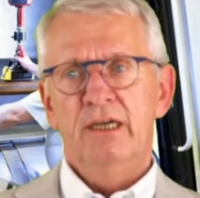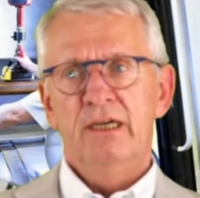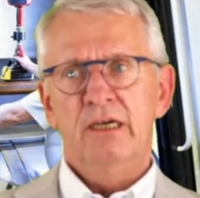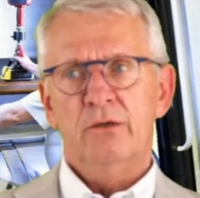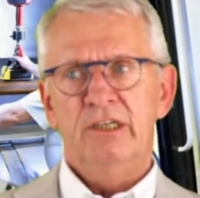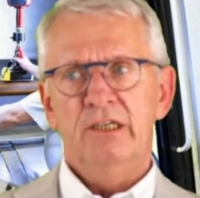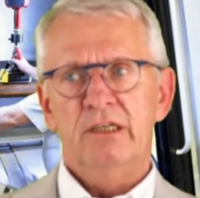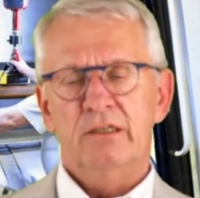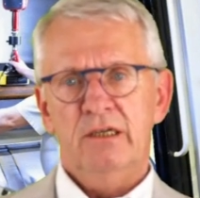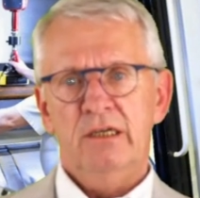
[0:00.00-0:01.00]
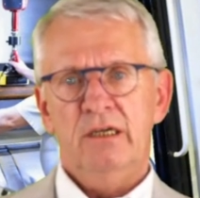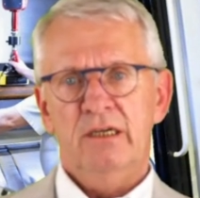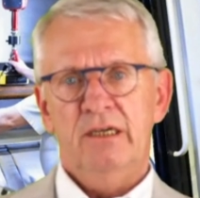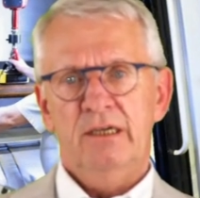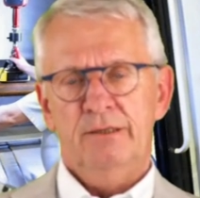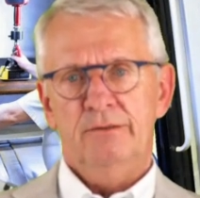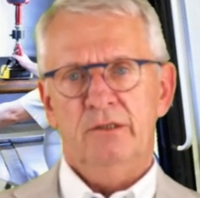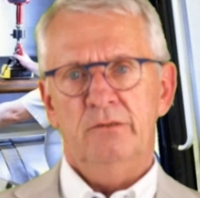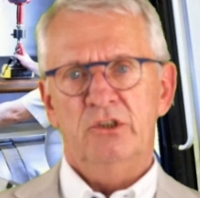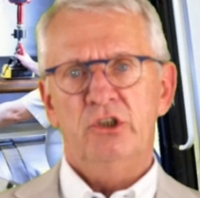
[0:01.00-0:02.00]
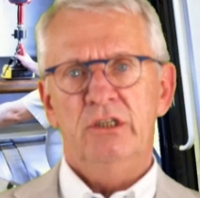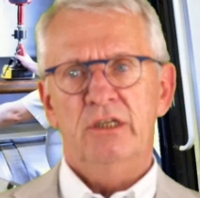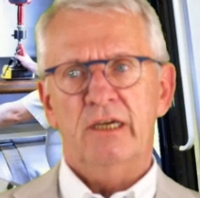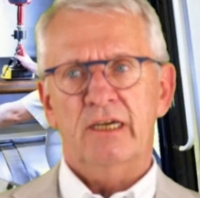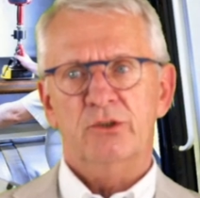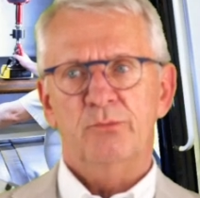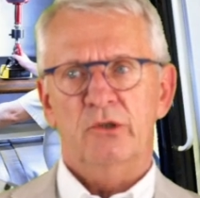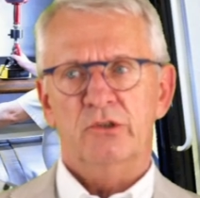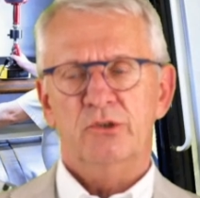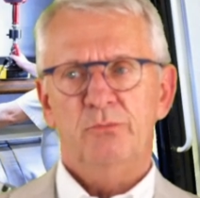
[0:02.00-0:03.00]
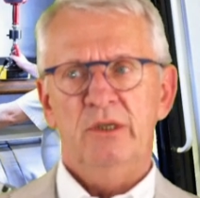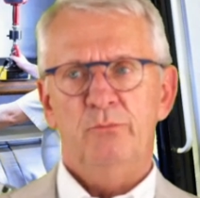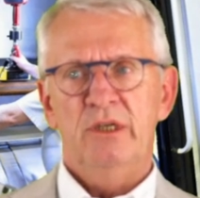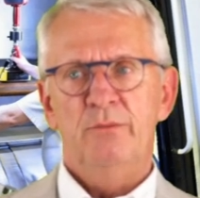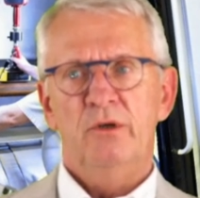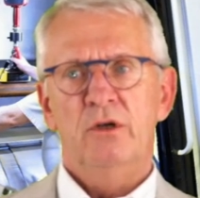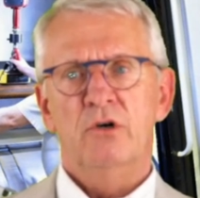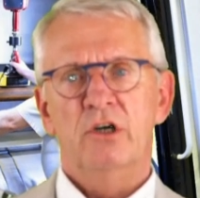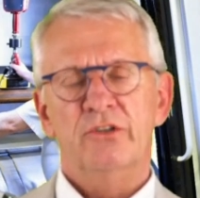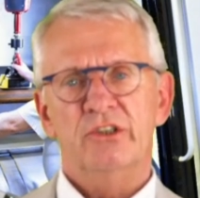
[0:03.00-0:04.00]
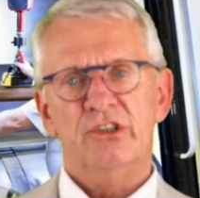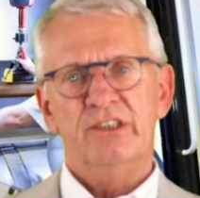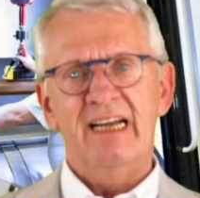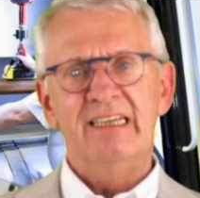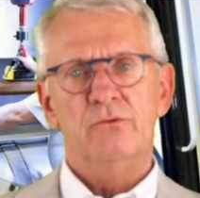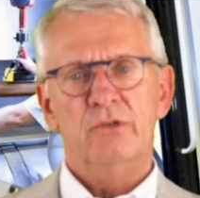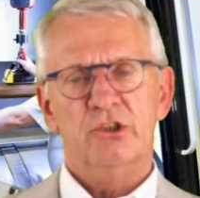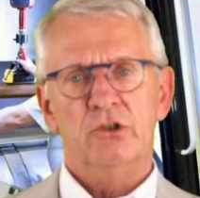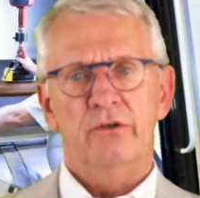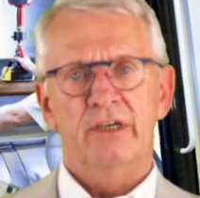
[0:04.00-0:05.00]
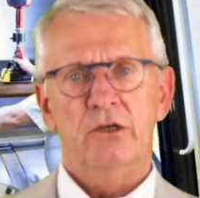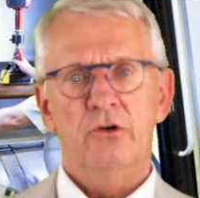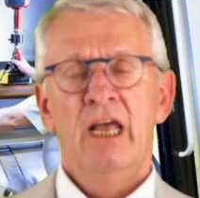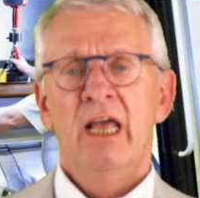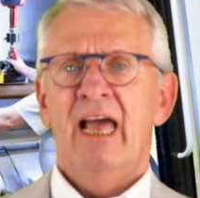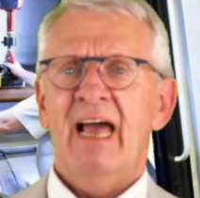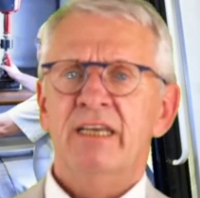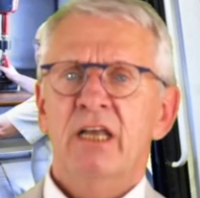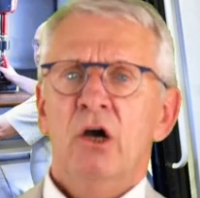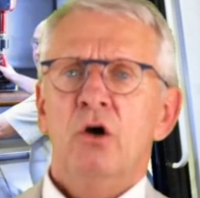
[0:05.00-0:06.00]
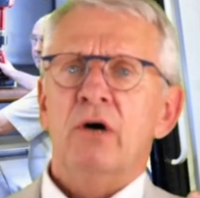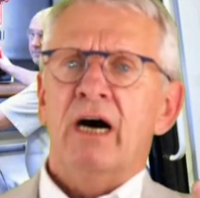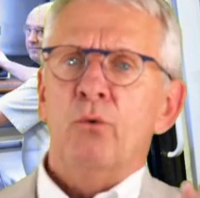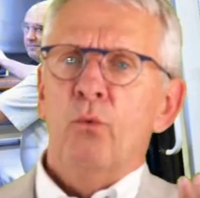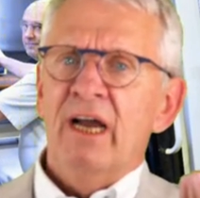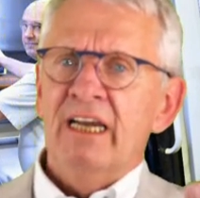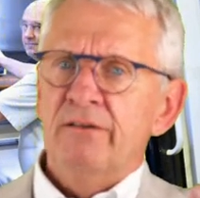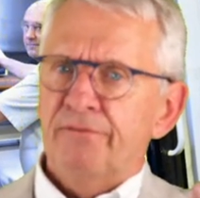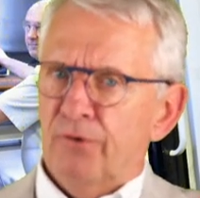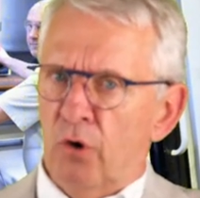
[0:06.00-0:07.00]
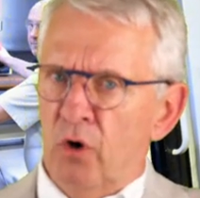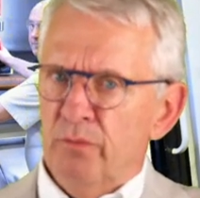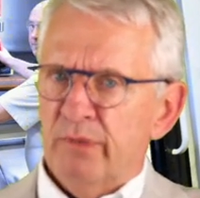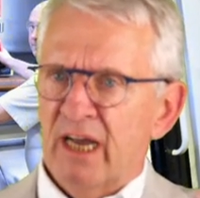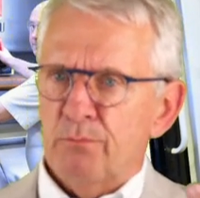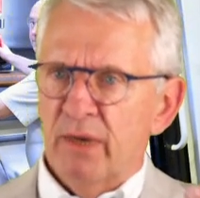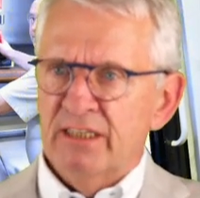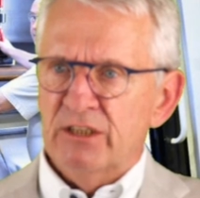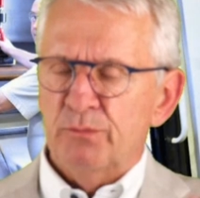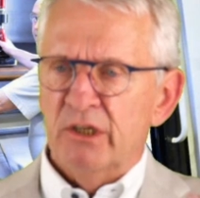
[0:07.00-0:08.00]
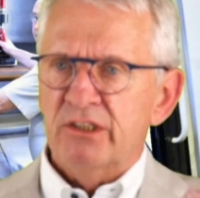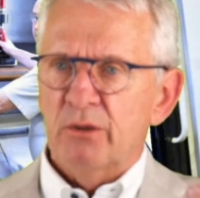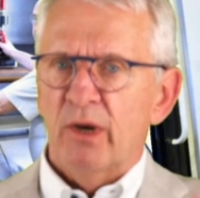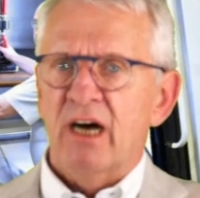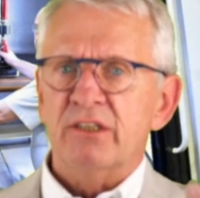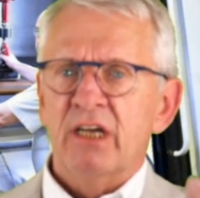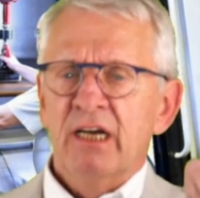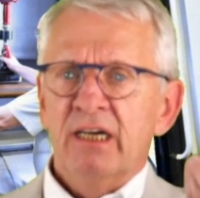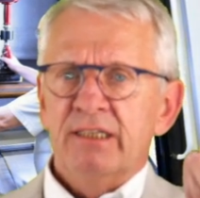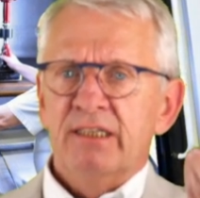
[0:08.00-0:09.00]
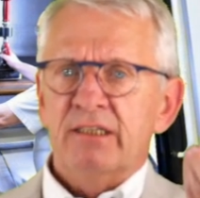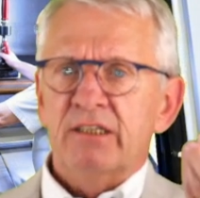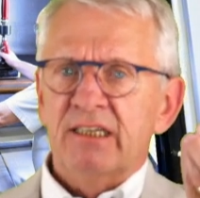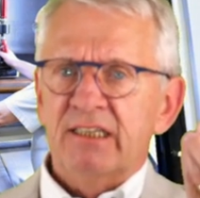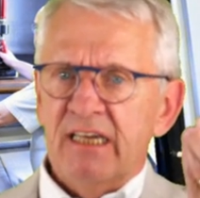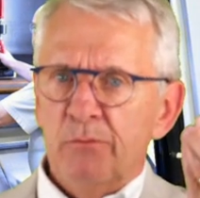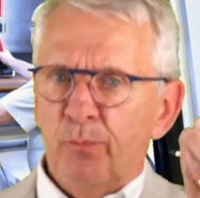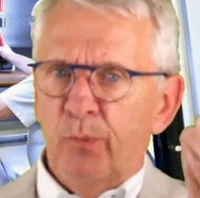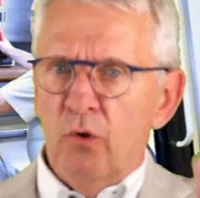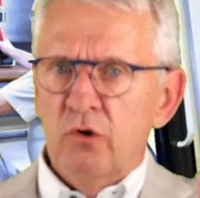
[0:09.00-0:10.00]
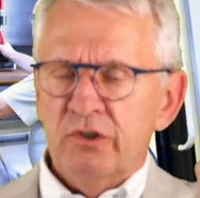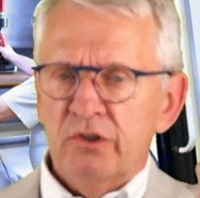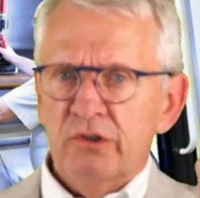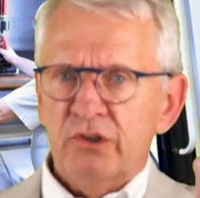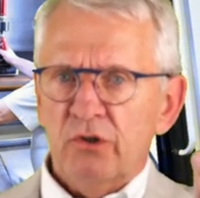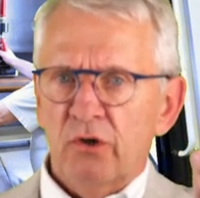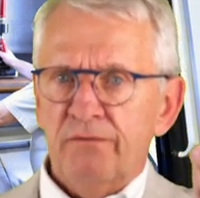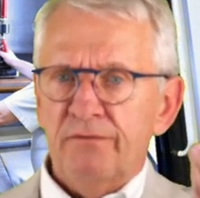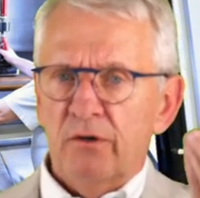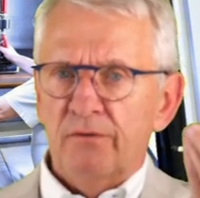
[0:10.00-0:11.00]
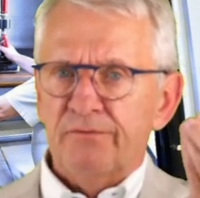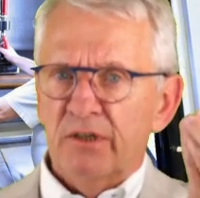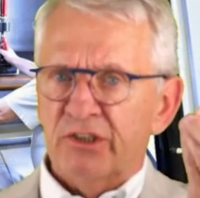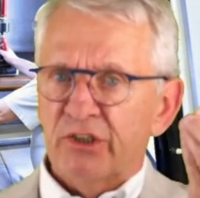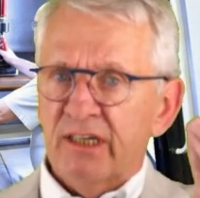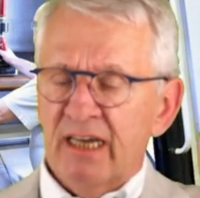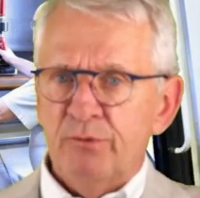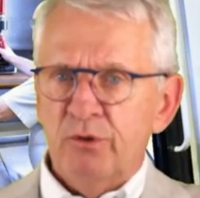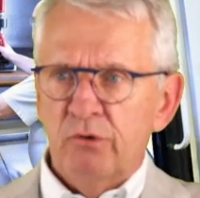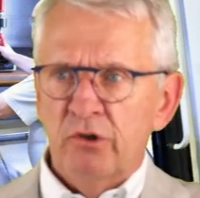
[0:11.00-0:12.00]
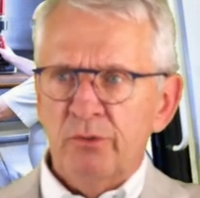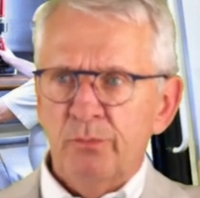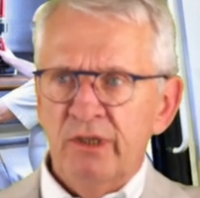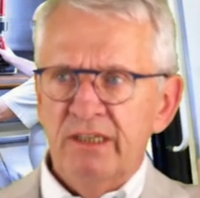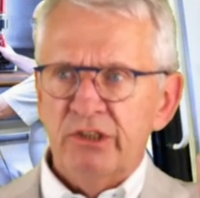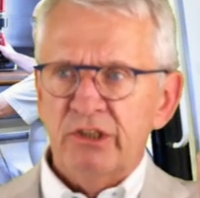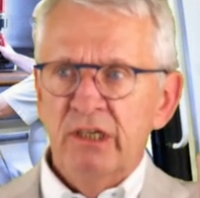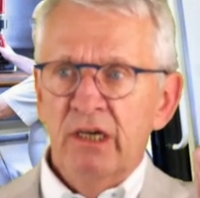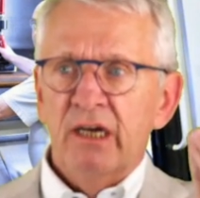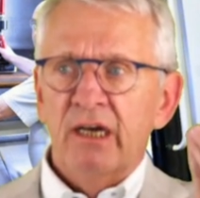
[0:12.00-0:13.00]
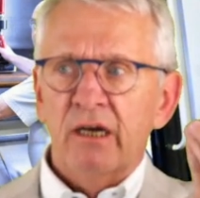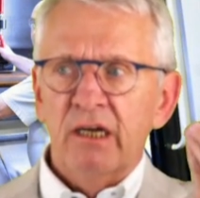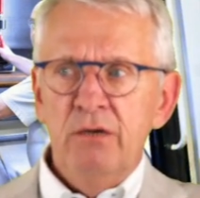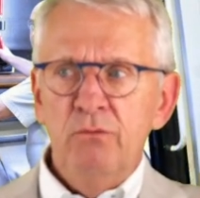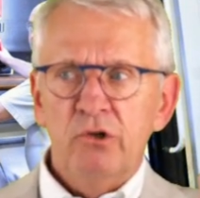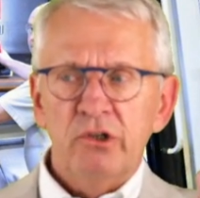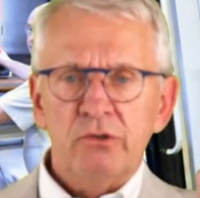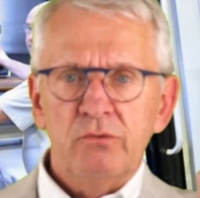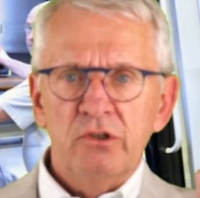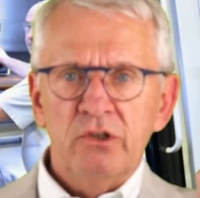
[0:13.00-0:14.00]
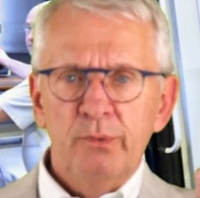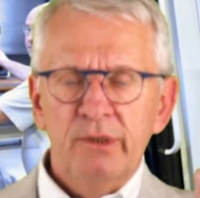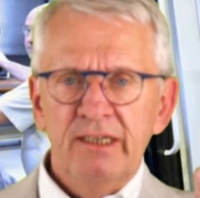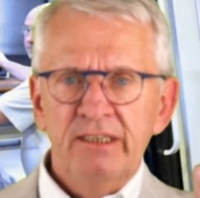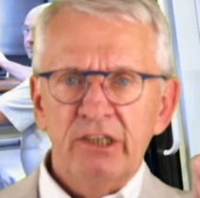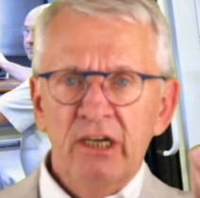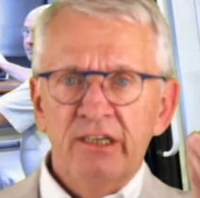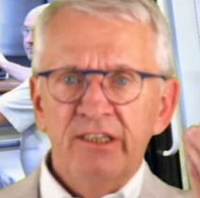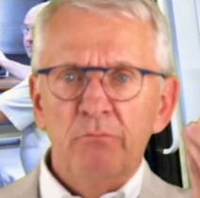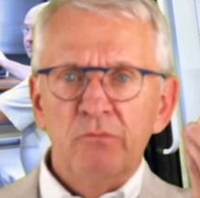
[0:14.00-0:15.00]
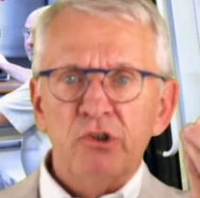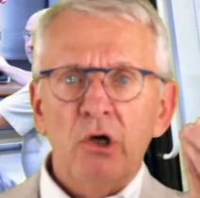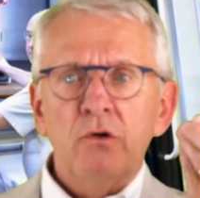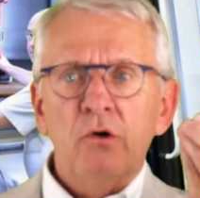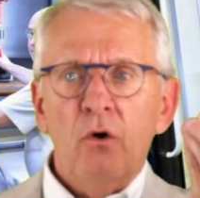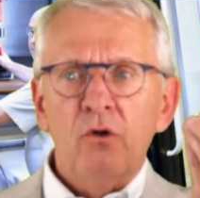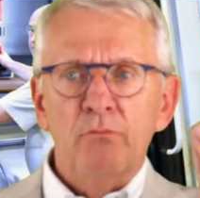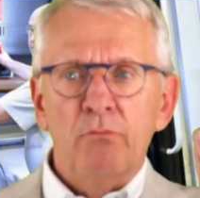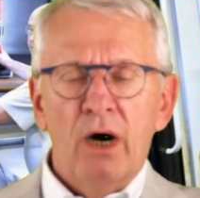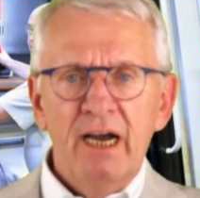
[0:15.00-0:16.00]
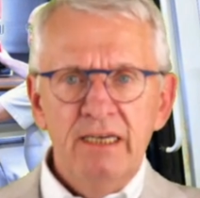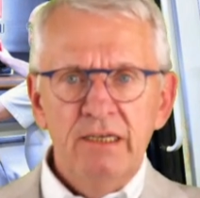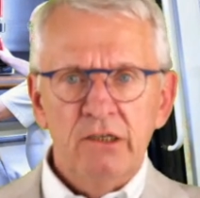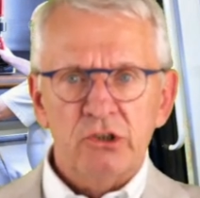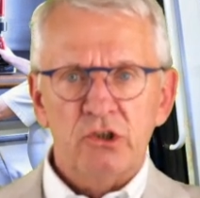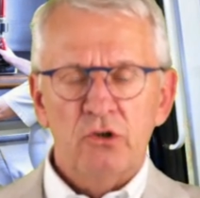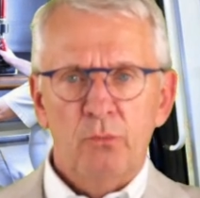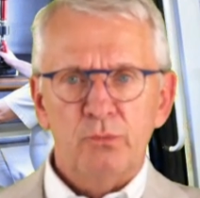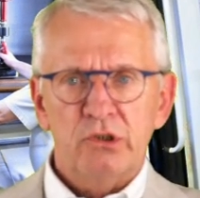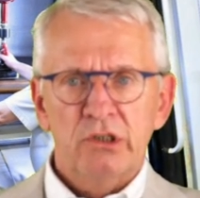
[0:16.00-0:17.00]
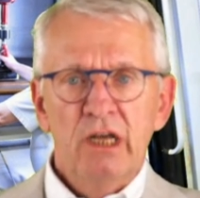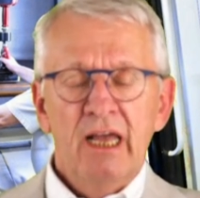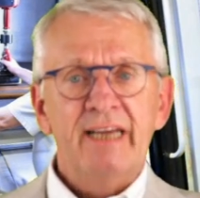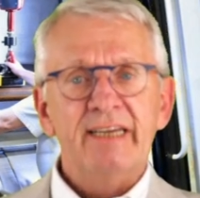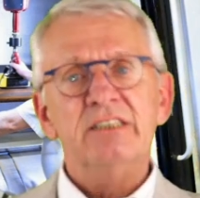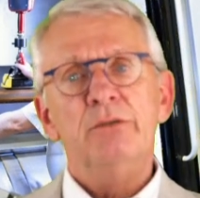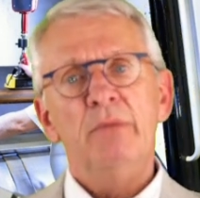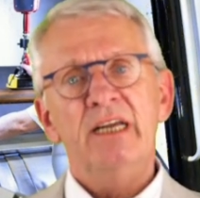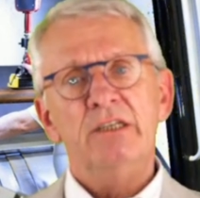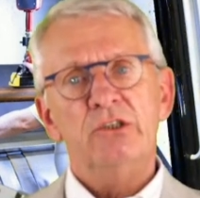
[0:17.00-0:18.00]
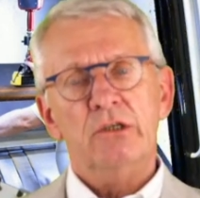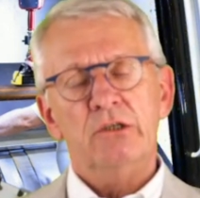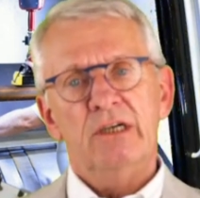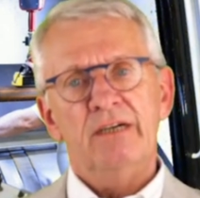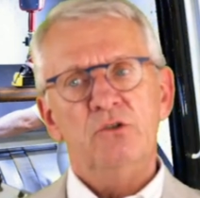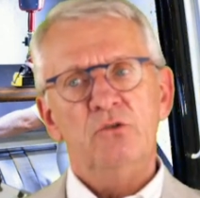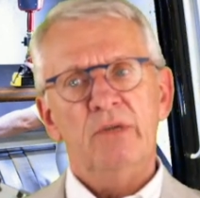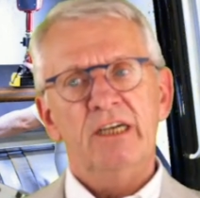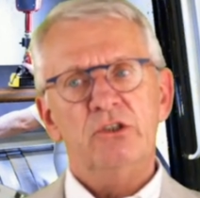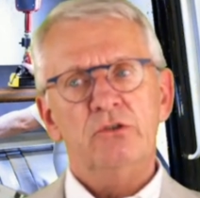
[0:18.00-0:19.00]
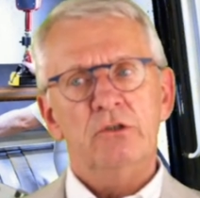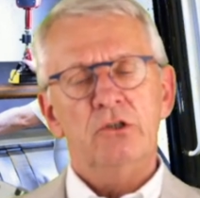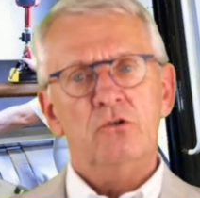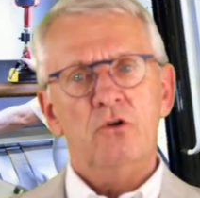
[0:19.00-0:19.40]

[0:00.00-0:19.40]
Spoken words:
Here we need really machining experts, people who understand what's going on and who are well informed by management about the importance of a scrapped workpiece, a reworked workpiece, the so-called minor stops. And as a manager, you have to make sure your